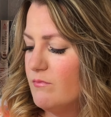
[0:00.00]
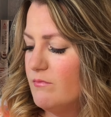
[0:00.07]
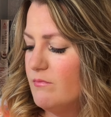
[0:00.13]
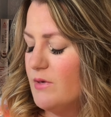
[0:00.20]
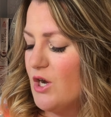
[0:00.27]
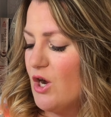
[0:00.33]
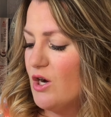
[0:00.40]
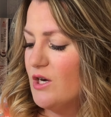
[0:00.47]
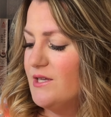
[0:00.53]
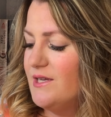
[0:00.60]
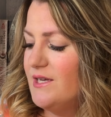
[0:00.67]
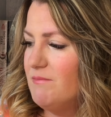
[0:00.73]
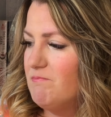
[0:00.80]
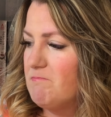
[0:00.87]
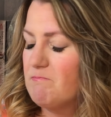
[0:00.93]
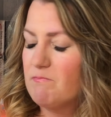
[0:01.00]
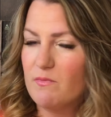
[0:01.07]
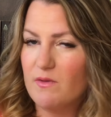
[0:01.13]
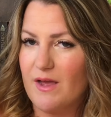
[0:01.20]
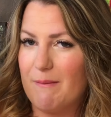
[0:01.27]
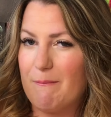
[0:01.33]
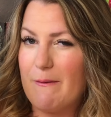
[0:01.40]
McCarthy.
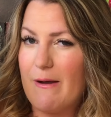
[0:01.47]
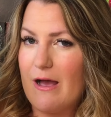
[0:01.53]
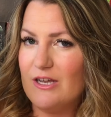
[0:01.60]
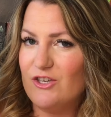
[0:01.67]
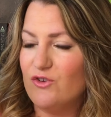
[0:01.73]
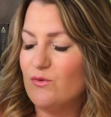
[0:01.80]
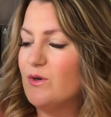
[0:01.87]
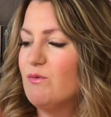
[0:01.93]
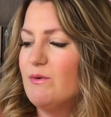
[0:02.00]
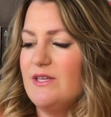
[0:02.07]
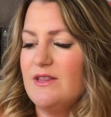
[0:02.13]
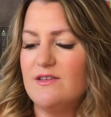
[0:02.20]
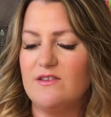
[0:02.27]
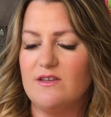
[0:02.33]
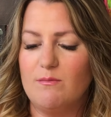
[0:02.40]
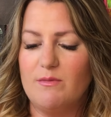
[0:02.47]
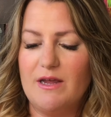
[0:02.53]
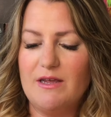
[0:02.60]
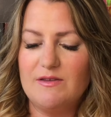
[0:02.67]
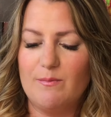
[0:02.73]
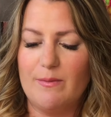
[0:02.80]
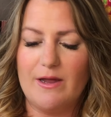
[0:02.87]
I do want to read this some
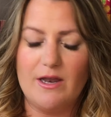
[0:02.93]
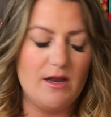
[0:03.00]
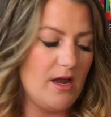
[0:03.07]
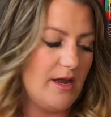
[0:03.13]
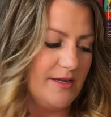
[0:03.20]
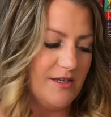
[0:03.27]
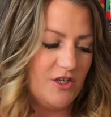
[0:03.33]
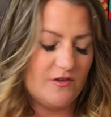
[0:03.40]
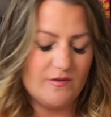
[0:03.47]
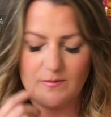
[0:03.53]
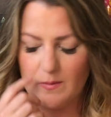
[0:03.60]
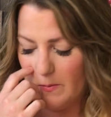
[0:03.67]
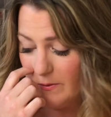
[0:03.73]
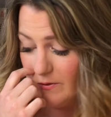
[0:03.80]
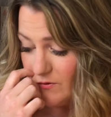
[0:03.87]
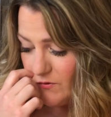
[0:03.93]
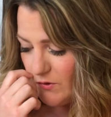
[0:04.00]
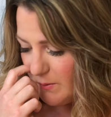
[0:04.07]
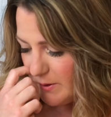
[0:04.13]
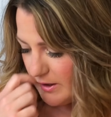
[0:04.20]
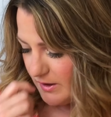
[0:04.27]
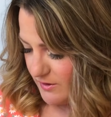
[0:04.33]
days, but it's just, there's too
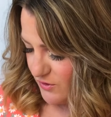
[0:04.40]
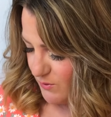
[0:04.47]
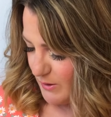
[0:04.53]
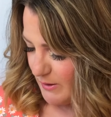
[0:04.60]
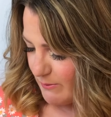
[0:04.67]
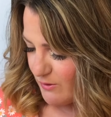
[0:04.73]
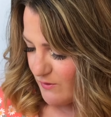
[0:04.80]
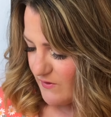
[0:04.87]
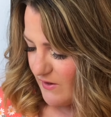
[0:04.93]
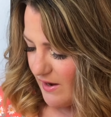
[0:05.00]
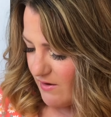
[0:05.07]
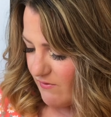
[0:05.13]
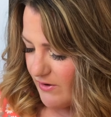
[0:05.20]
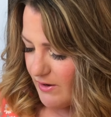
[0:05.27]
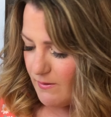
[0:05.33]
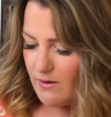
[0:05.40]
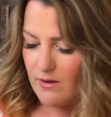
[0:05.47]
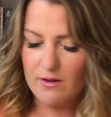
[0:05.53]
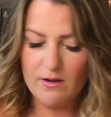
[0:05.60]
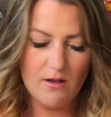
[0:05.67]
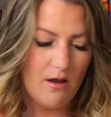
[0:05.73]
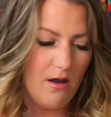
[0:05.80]
many books ahead of it.
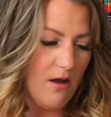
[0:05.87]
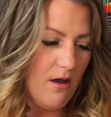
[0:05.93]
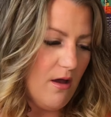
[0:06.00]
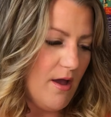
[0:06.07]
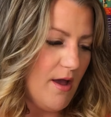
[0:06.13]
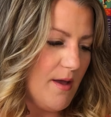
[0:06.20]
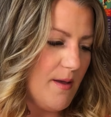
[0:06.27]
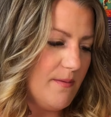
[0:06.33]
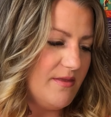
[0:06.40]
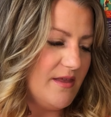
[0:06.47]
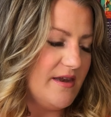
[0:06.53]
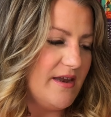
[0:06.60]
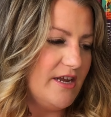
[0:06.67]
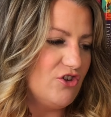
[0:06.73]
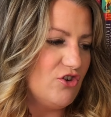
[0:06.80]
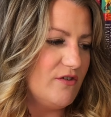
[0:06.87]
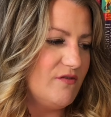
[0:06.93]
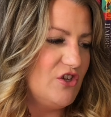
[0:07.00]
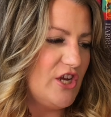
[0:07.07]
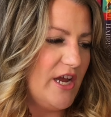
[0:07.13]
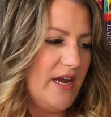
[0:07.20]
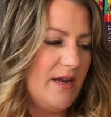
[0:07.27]
The Nature of
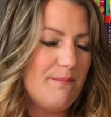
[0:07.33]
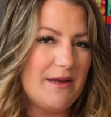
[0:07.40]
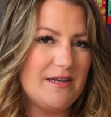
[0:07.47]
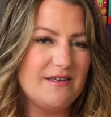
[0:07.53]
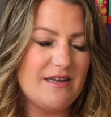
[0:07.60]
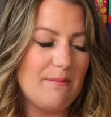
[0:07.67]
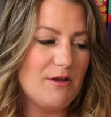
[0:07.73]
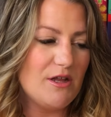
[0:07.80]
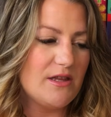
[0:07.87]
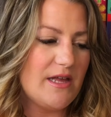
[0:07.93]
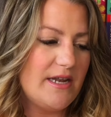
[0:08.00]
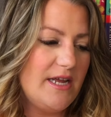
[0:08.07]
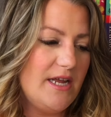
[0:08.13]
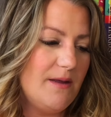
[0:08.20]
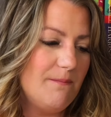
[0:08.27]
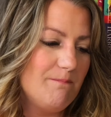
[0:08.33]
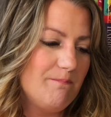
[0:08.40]
Jade by Deb Coletti.